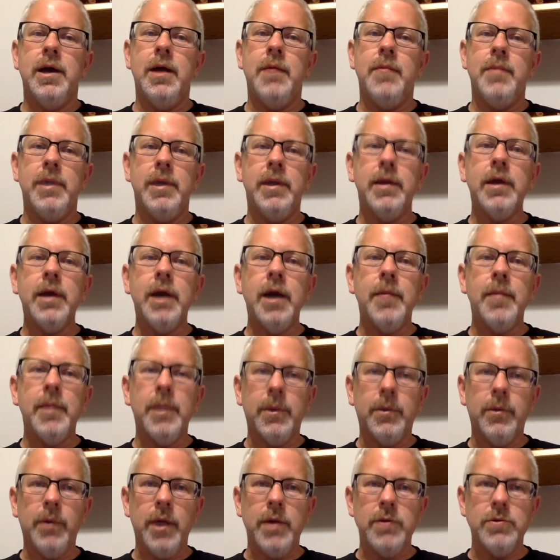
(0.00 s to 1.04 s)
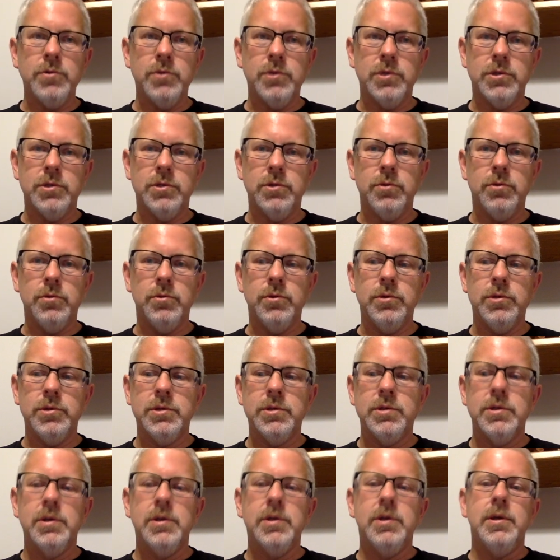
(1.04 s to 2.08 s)
incoming graduate students
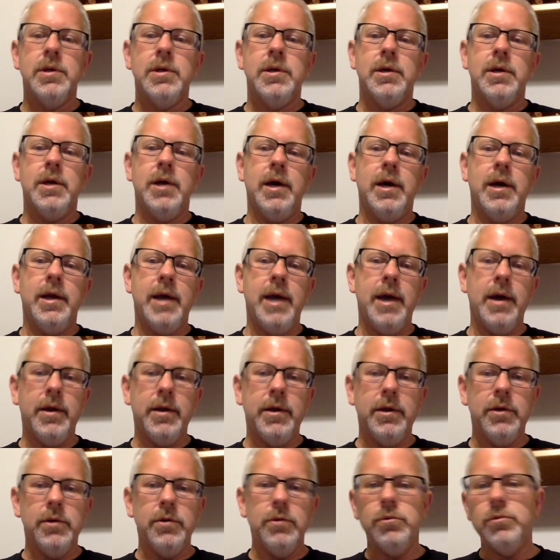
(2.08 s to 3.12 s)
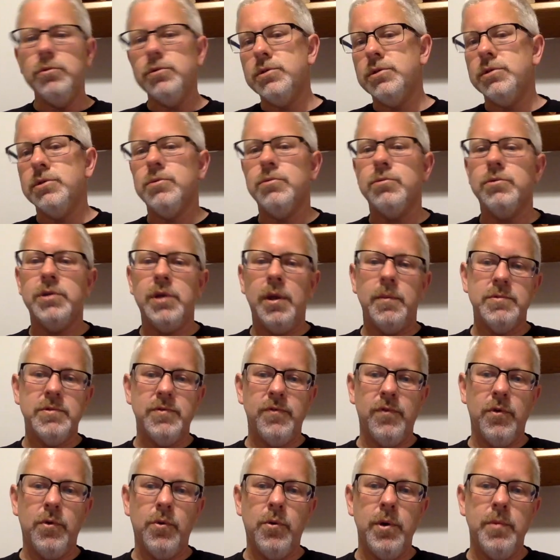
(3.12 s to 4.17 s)
on how to use certain types
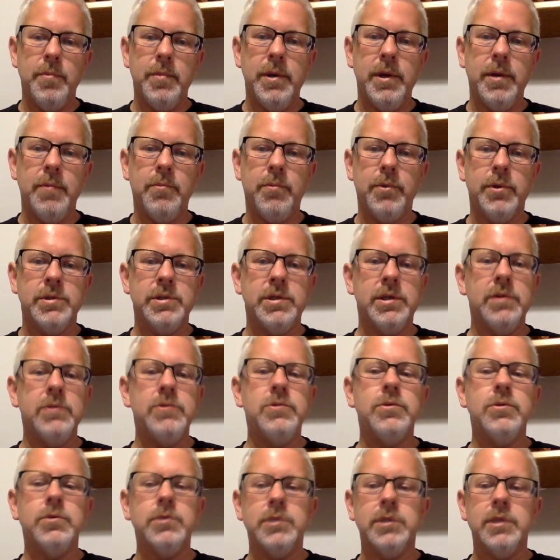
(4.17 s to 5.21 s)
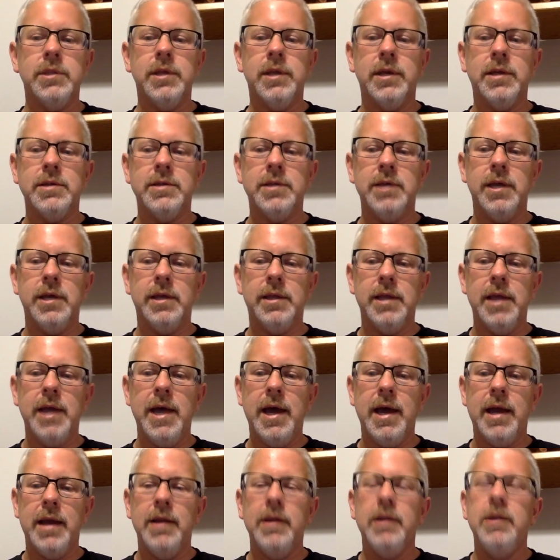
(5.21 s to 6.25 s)
of equipment and procedures and things like
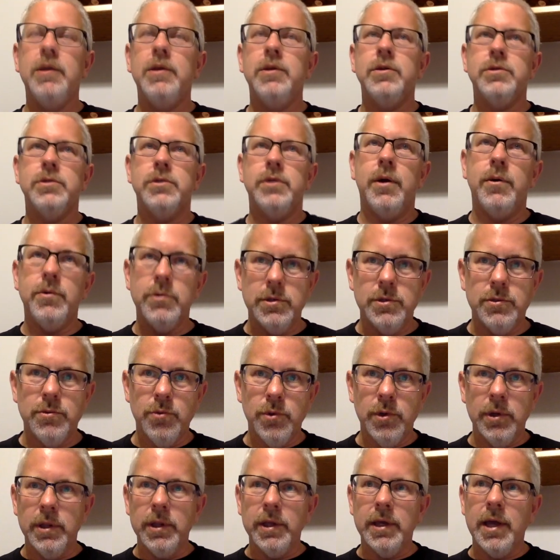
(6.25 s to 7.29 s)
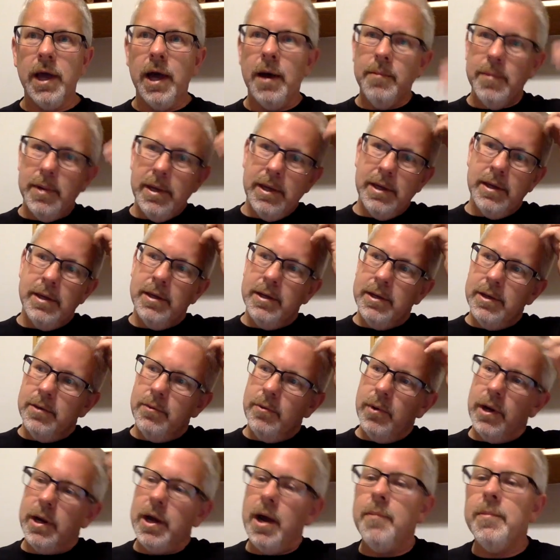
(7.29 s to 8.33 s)
that. So that was really got me
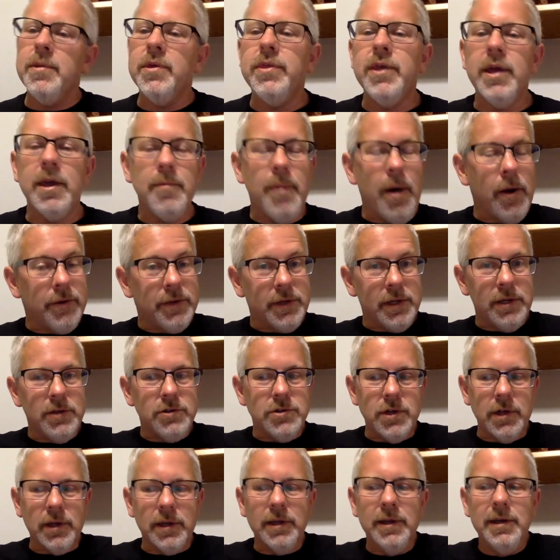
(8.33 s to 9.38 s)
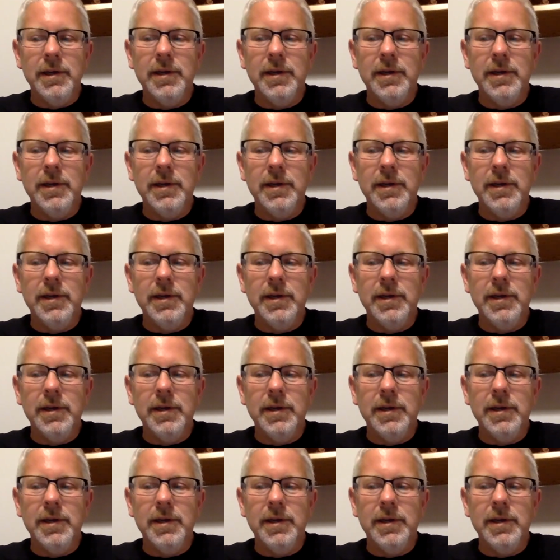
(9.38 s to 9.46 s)
thinking about teaching.